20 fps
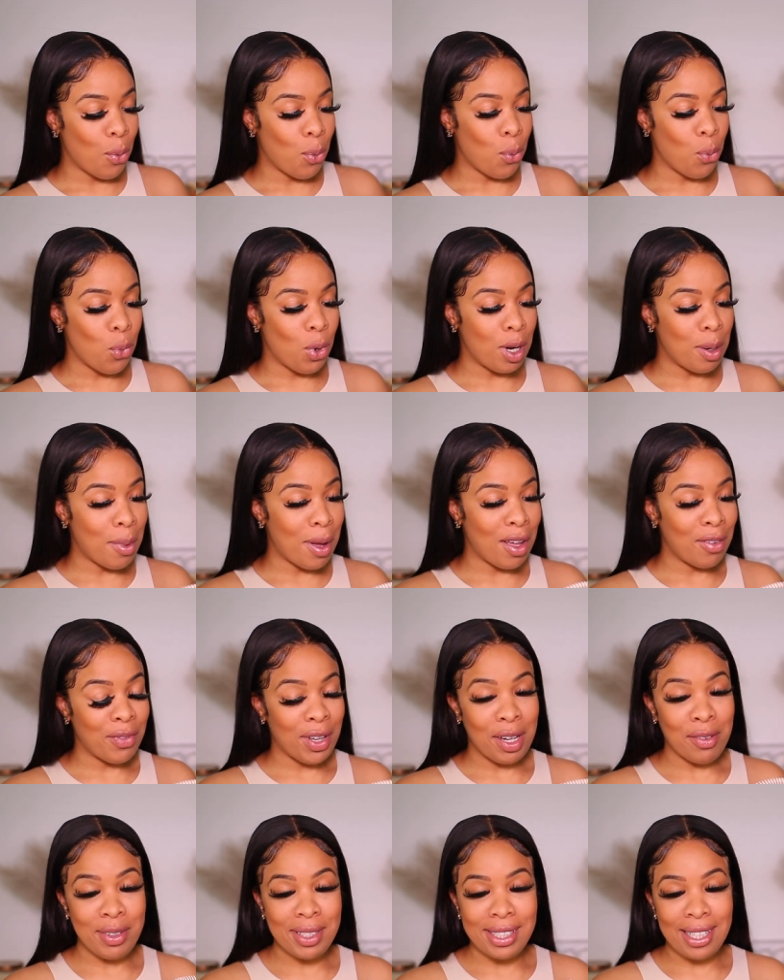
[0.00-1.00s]
one of my
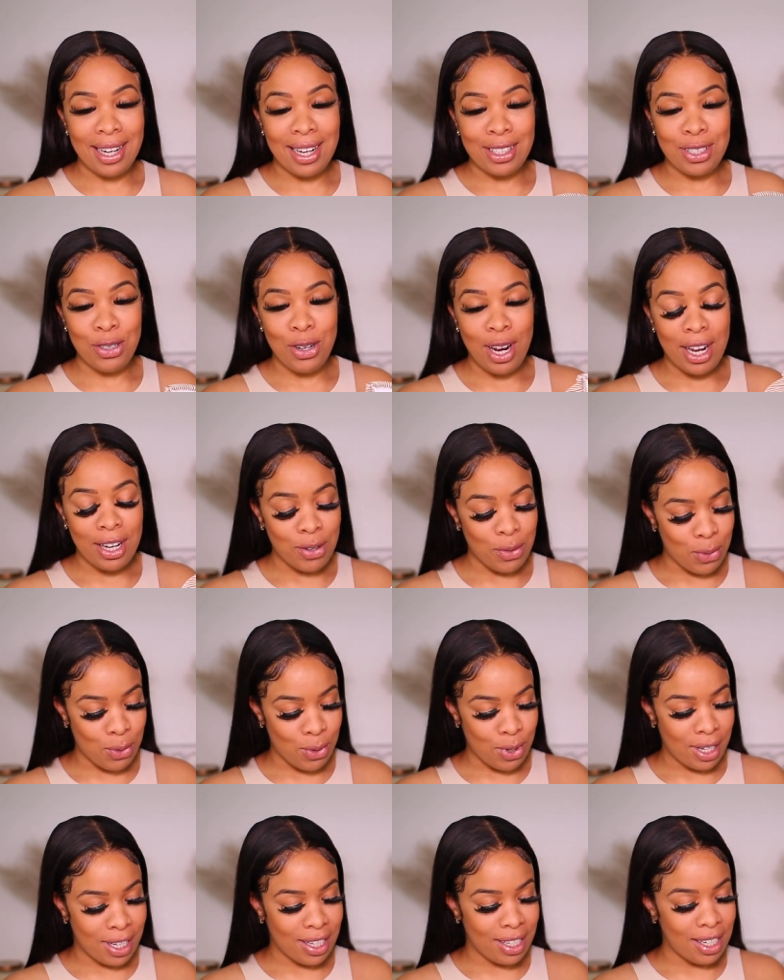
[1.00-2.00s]
favorites that I tried
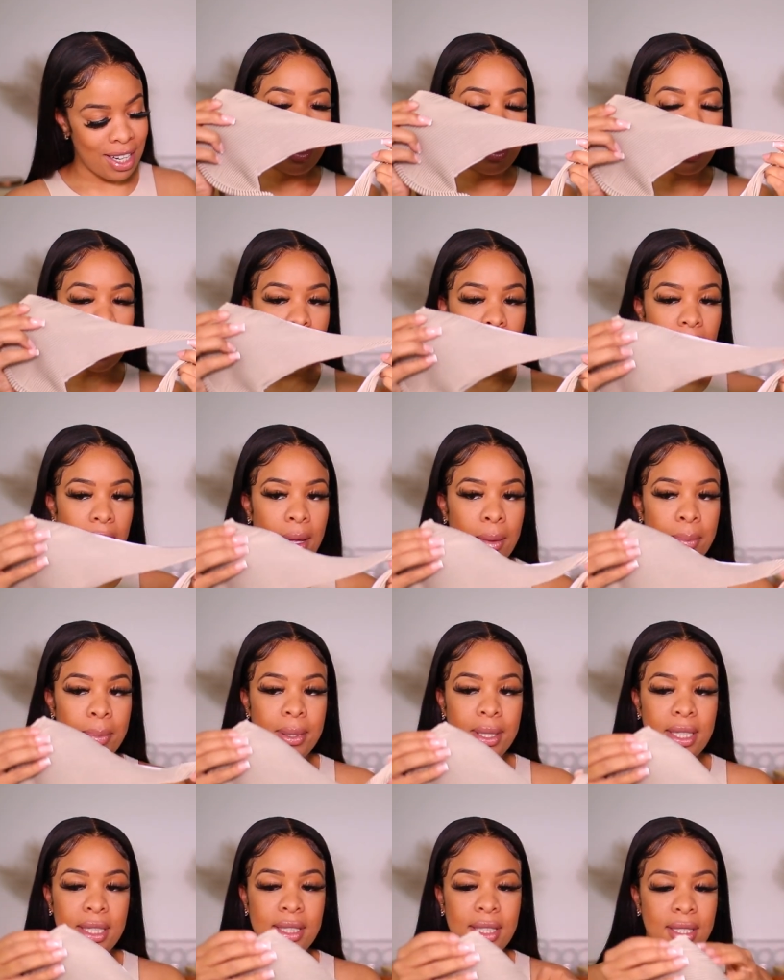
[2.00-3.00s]
on. The top,
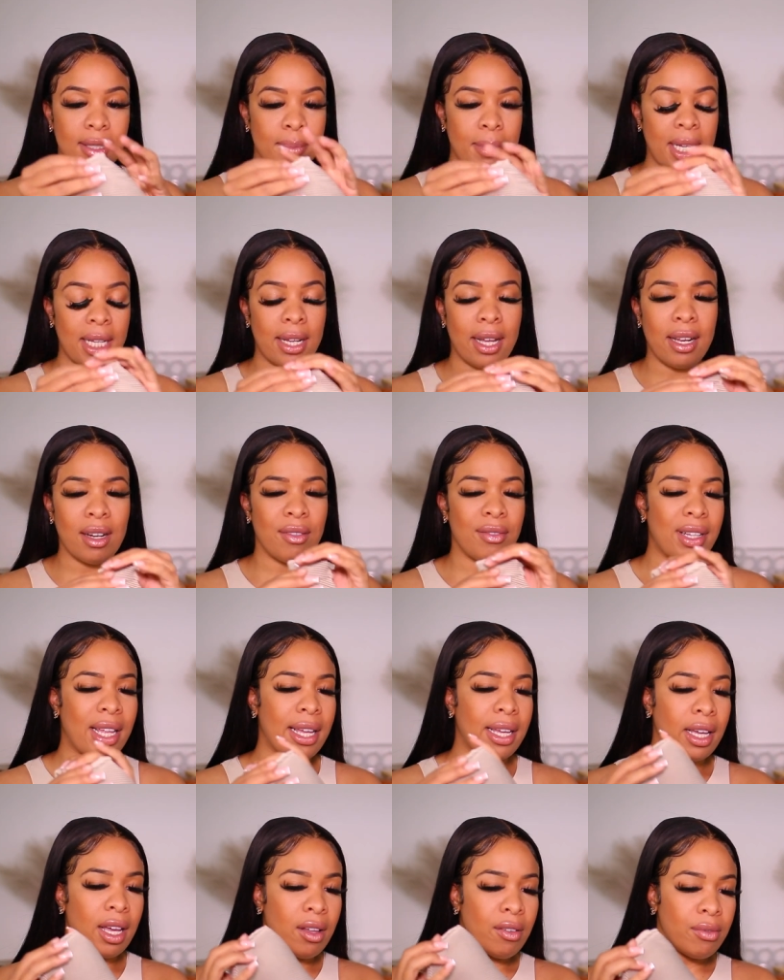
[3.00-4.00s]
this is made out of
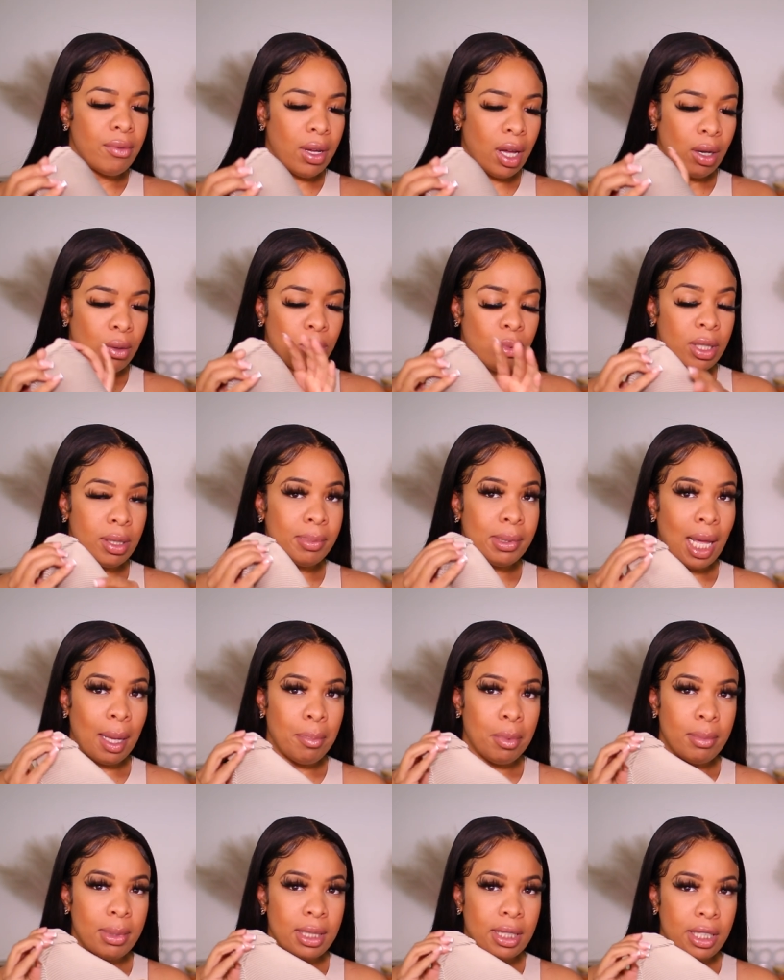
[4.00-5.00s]
like a, a rib
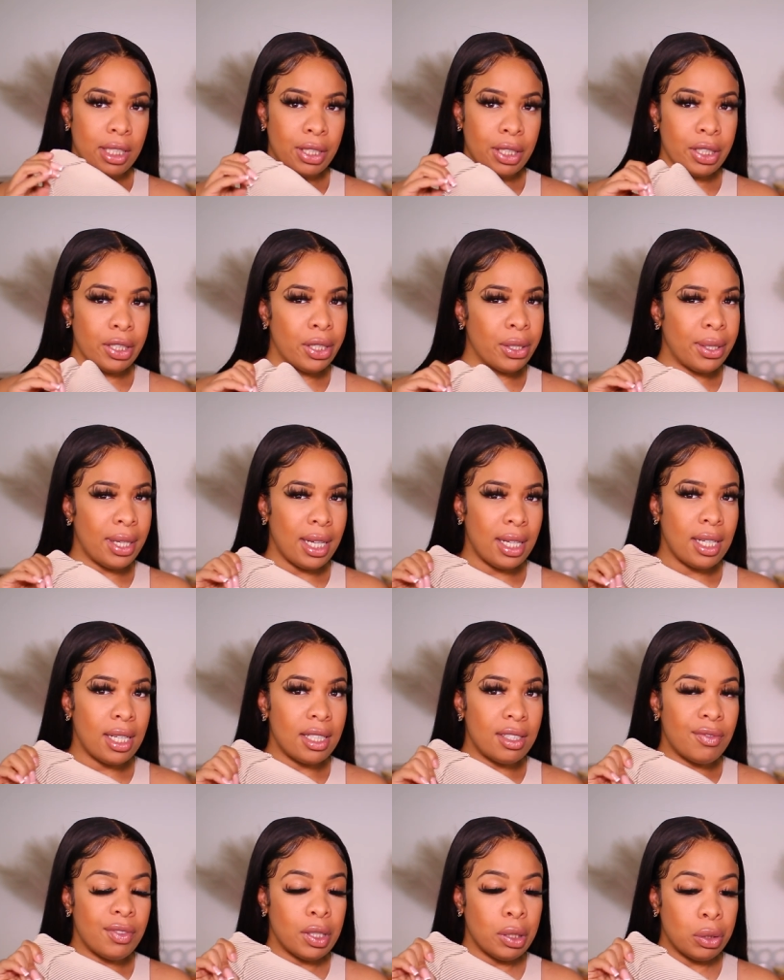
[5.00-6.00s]
type of material and
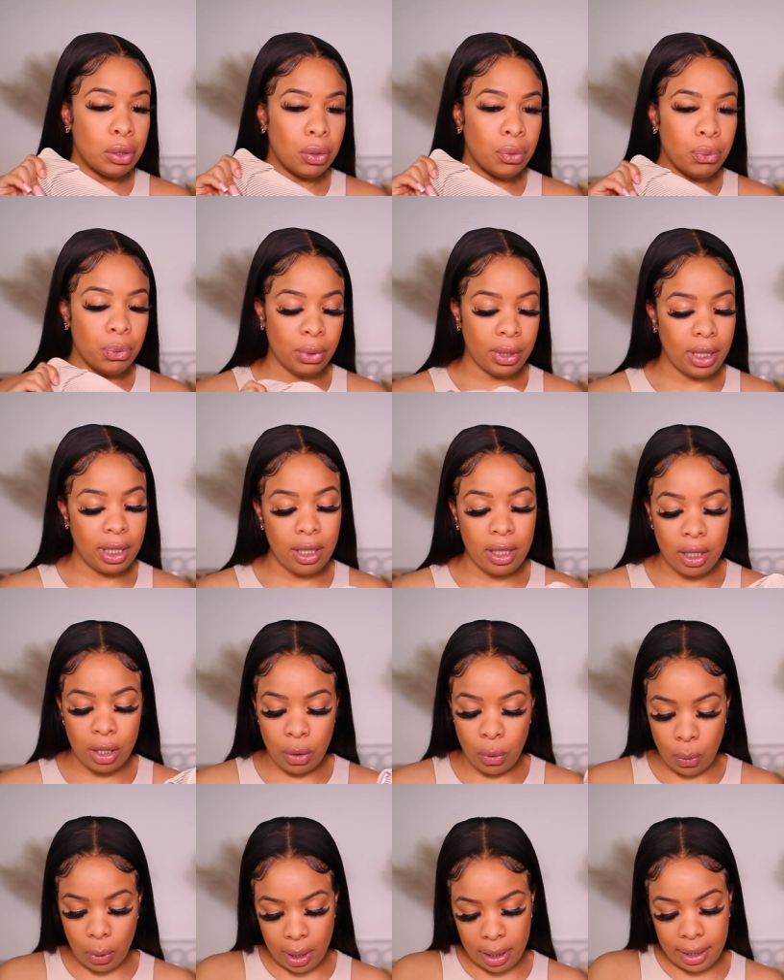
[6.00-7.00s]
it feels really good
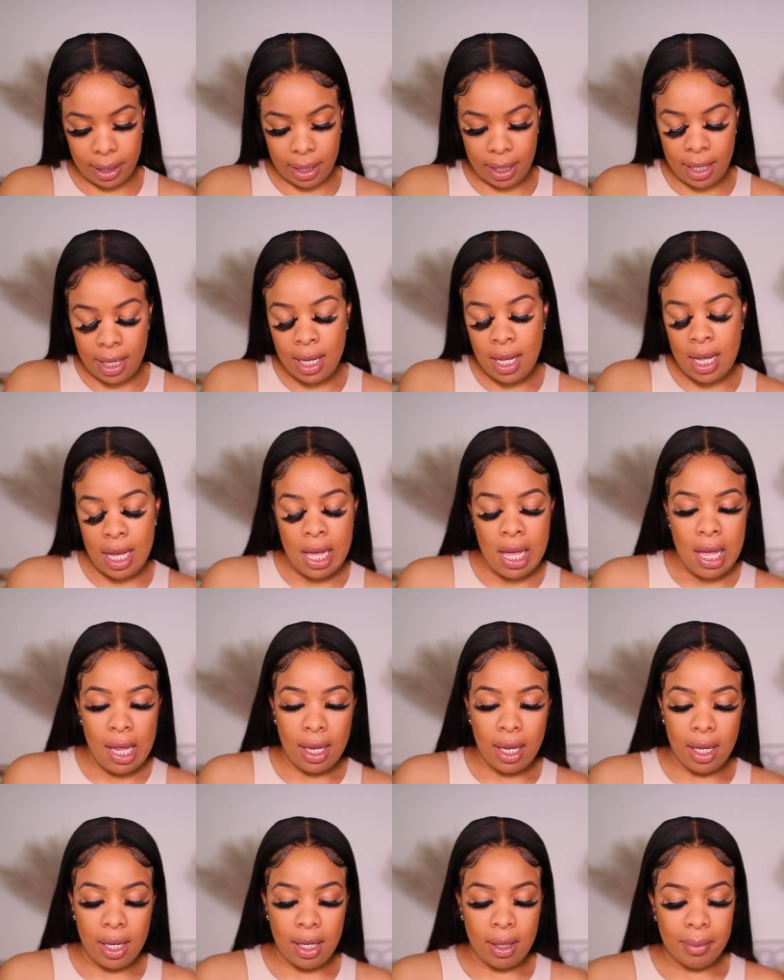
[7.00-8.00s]
quality.
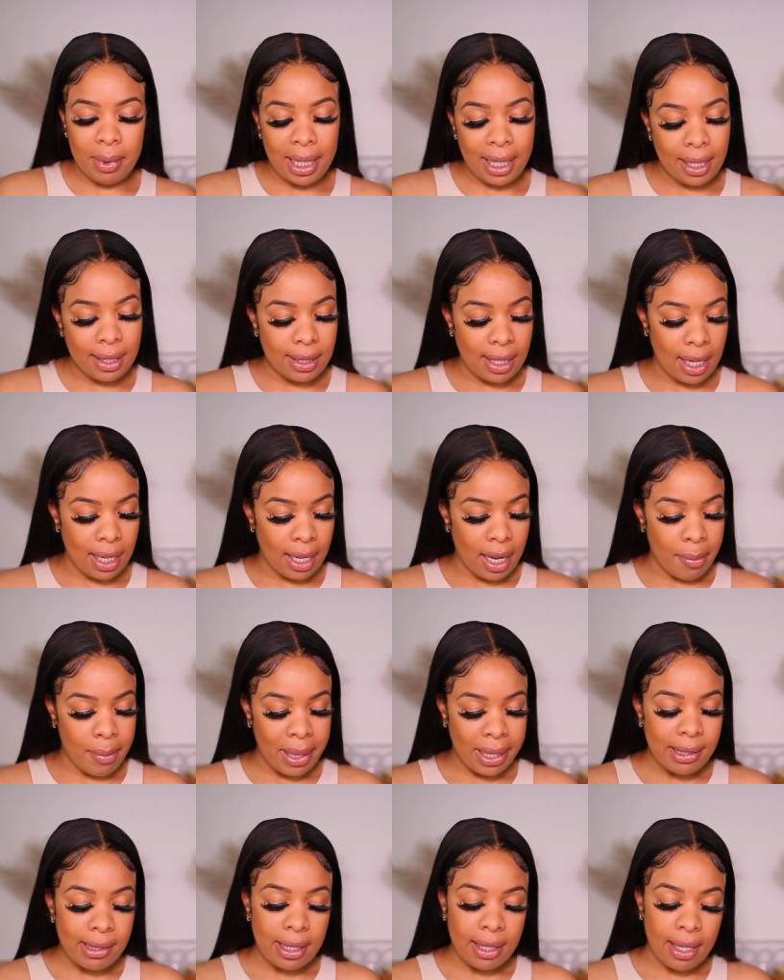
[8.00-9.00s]
Um, like I said, I got
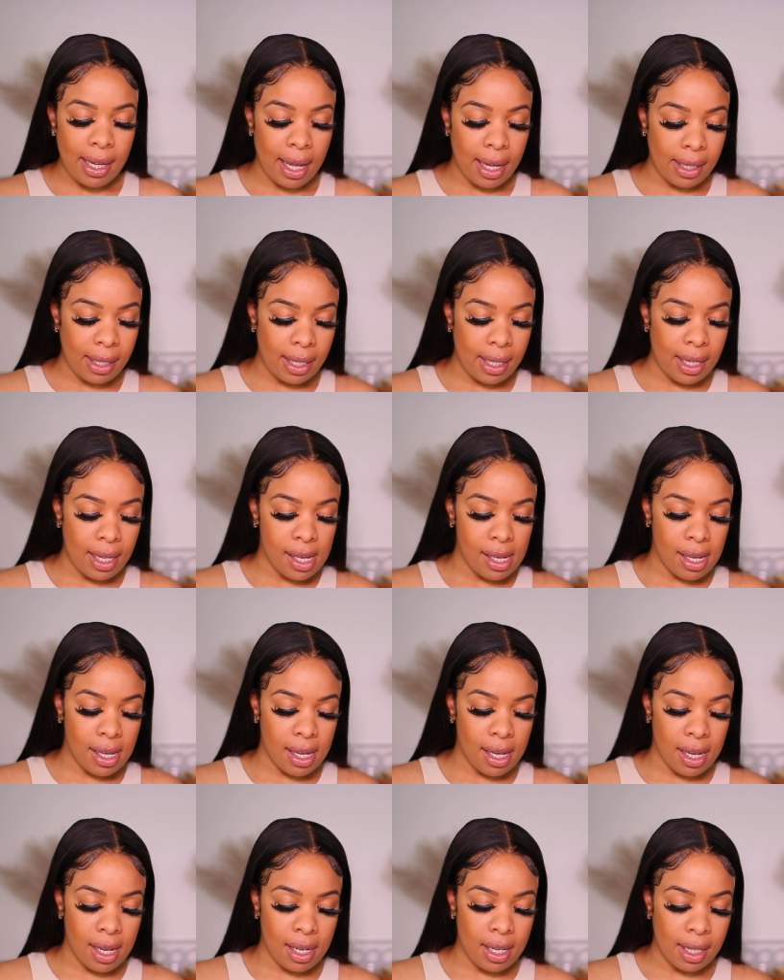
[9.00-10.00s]
mine in khaki
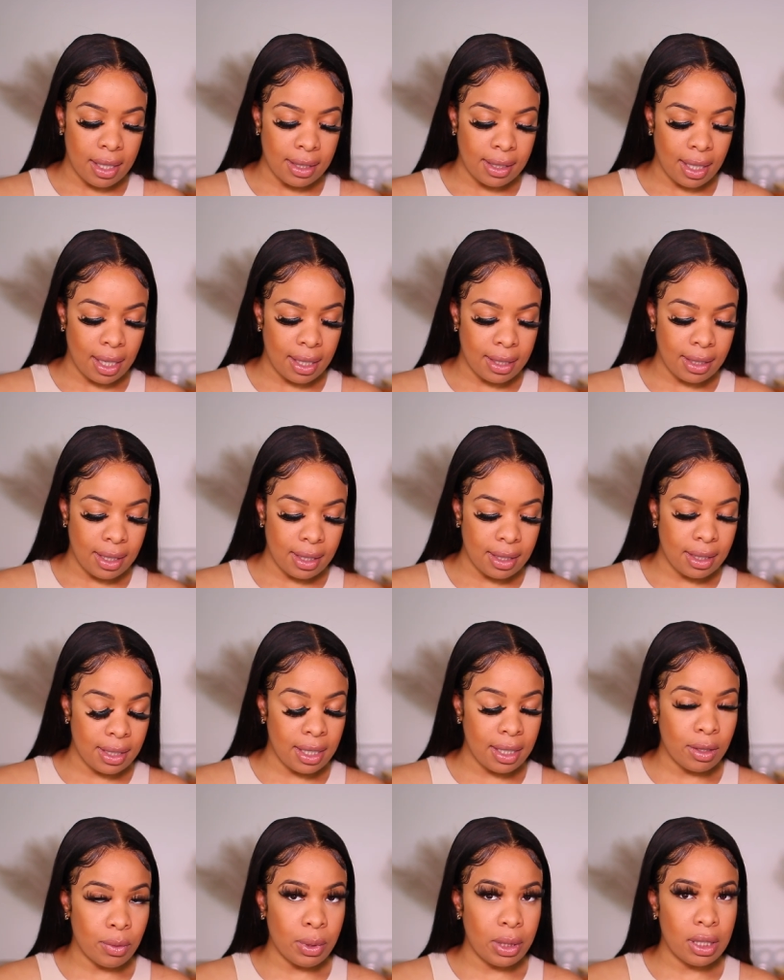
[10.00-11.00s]
in a size
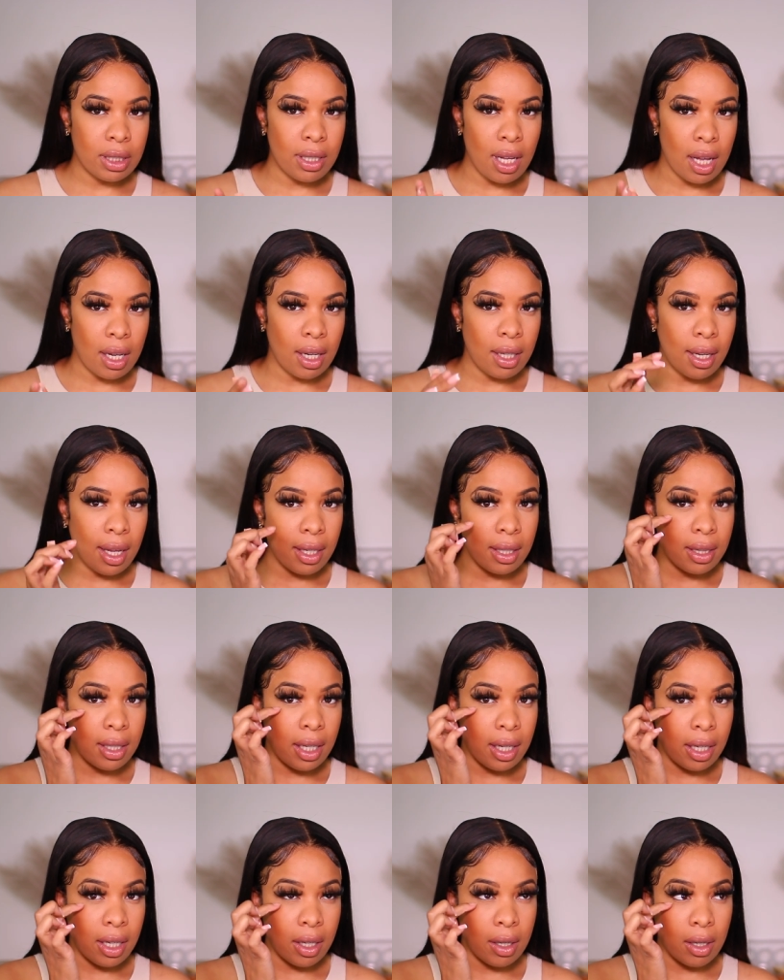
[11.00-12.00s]
six, which is kind of like
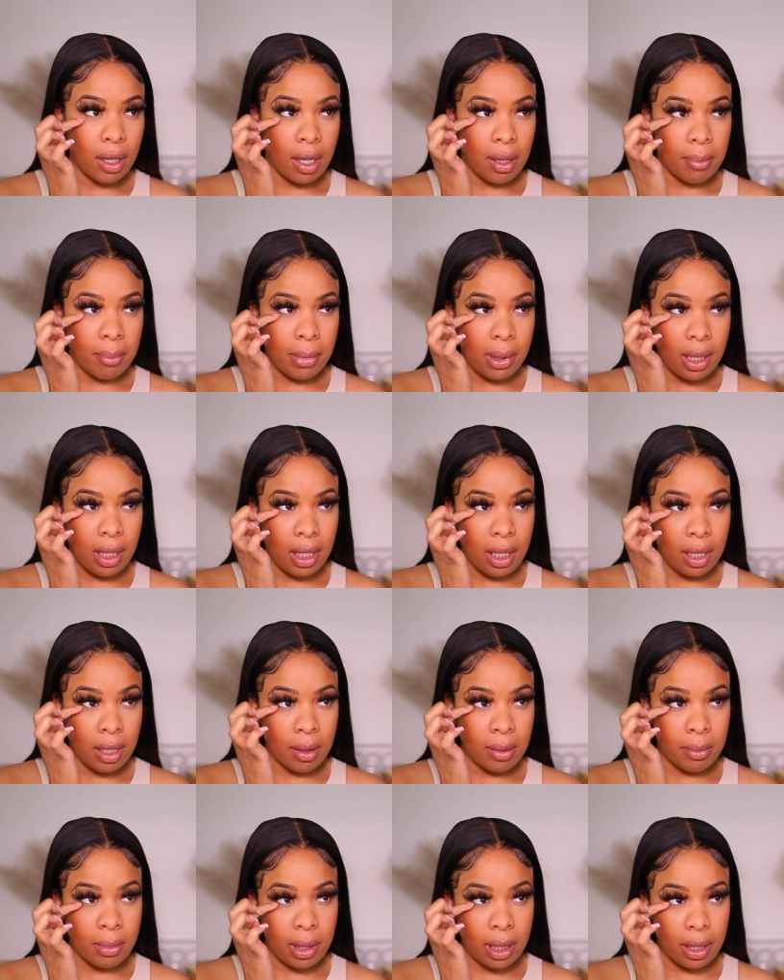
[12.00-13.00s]
their
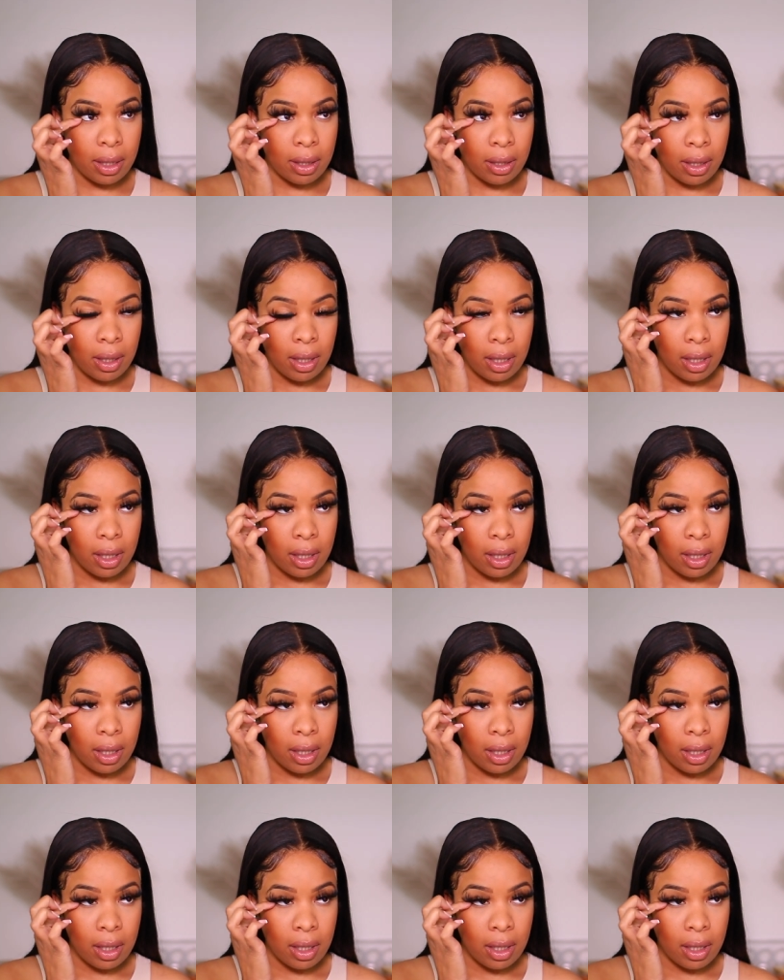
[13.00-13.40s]
medium, their